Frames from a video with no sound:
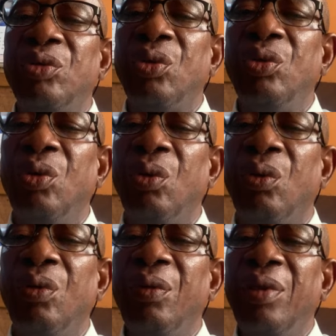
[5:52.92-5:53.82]
to know
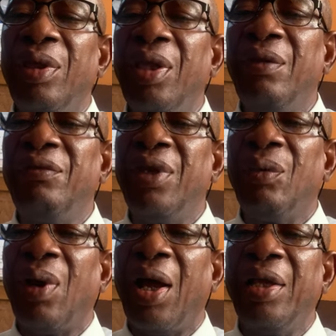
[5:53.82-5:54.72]
if they
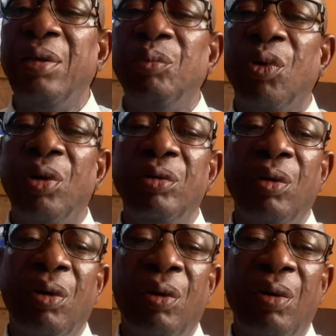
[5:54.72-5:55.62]
were inborn
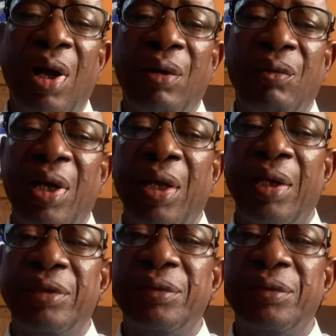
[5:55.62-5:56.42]
or acquired.